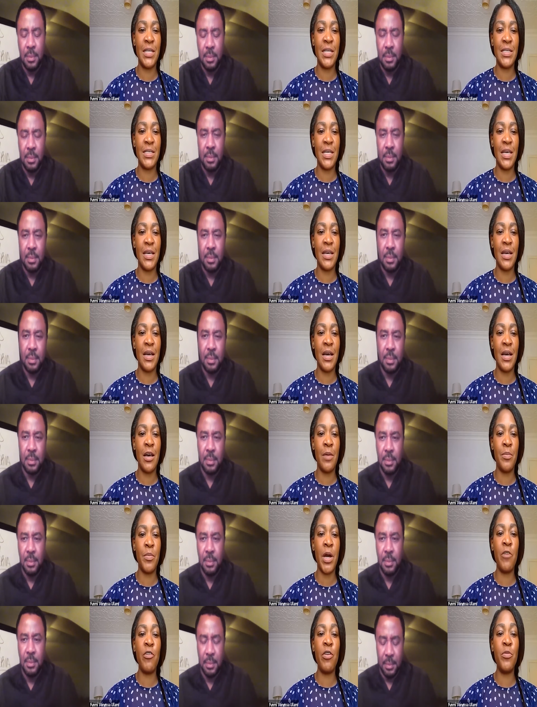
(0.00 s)
Speaker 1: eating.
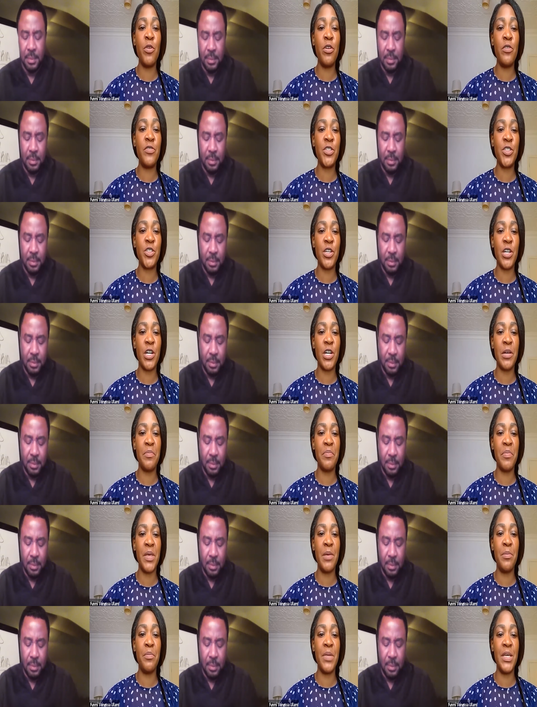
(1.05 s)
Um, I removed mm-hmm. sugar
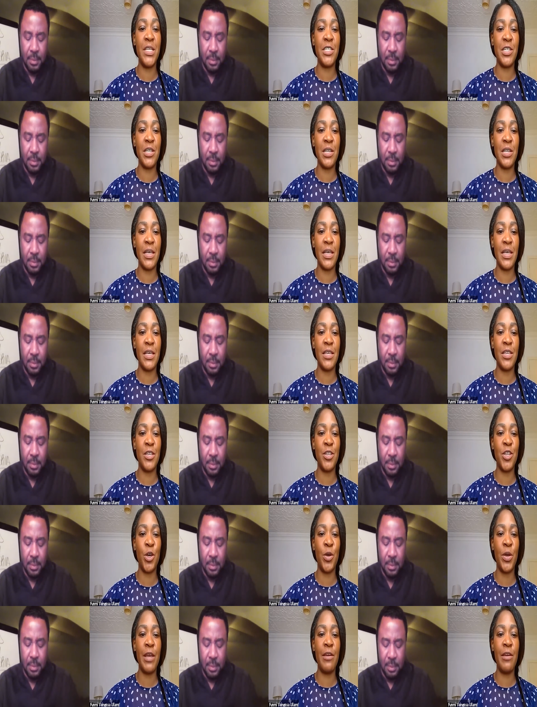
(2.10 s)
immediately. You
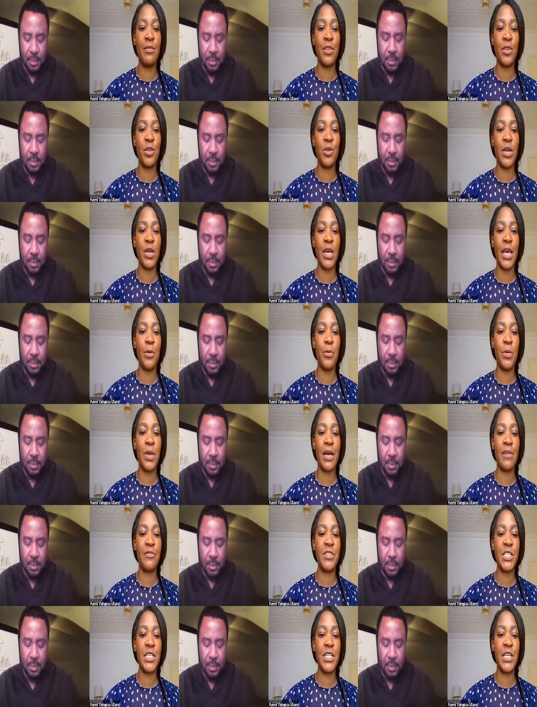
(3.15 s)
know, here in the UK, we
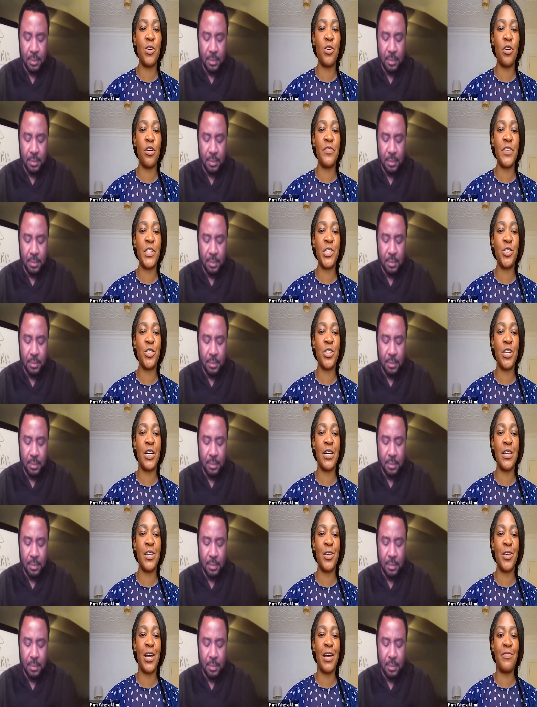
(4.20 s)
have tea, coffee, sugar.
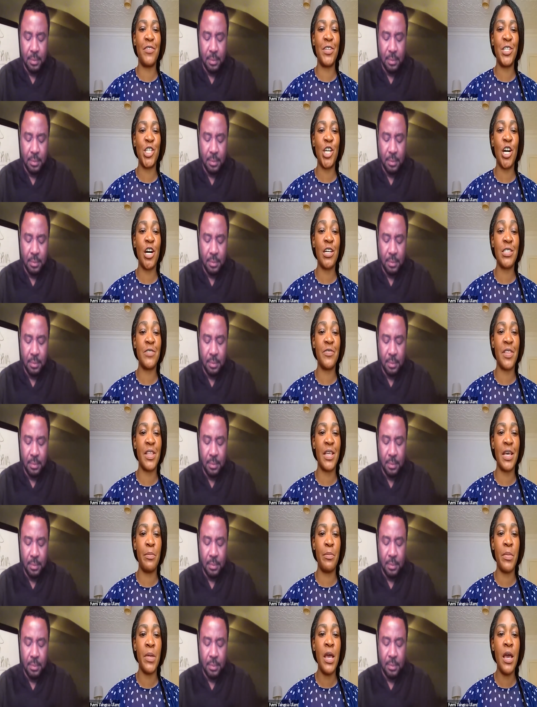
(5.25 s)
We have the jars for
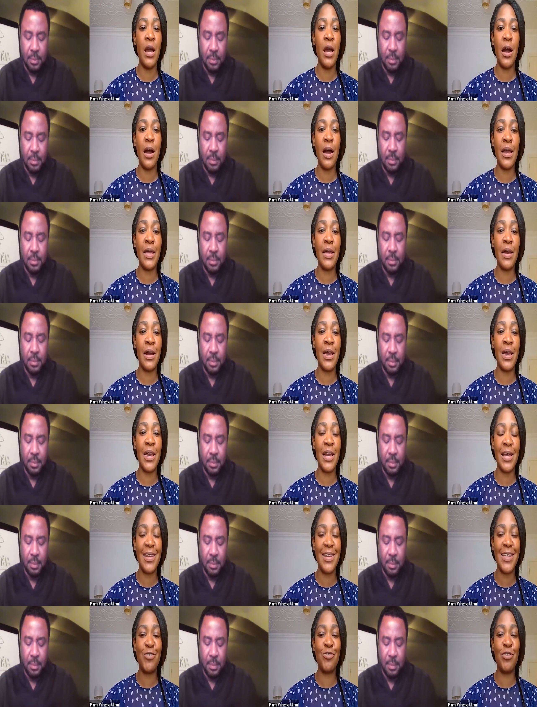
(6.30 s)
them. I, I,
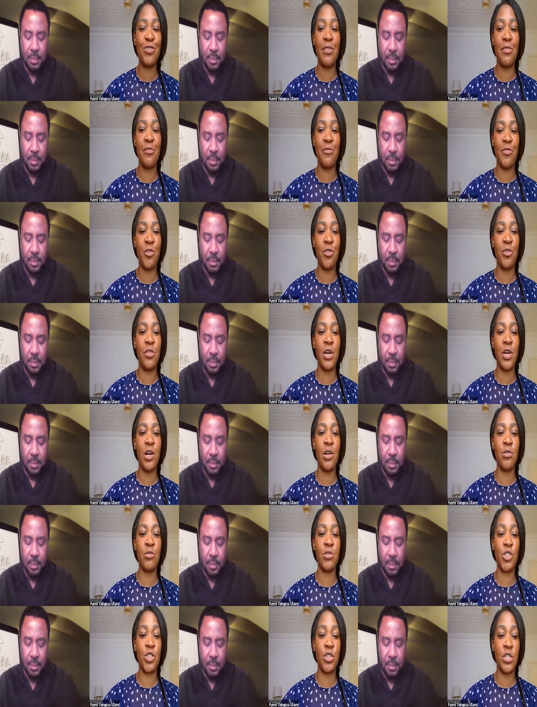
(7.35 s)
I literally threw the
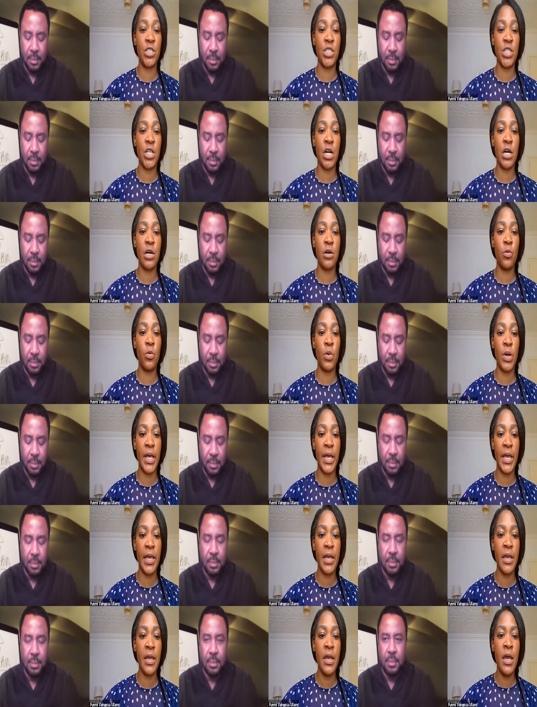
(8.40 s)
whole sugar jar
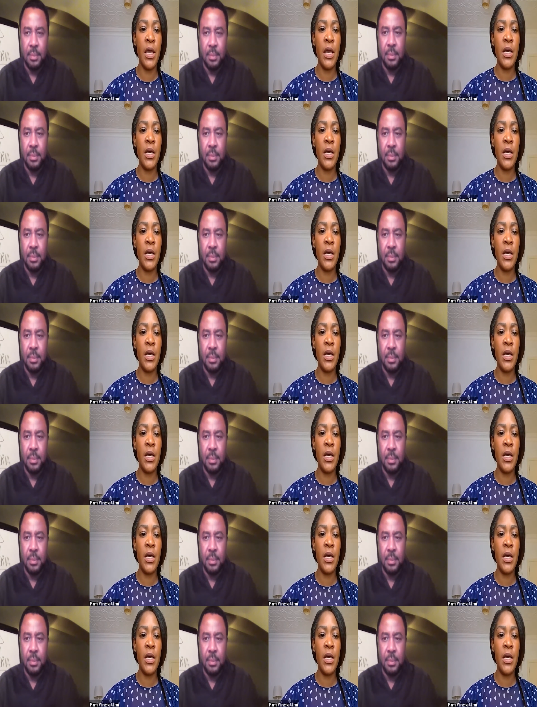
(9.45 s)
away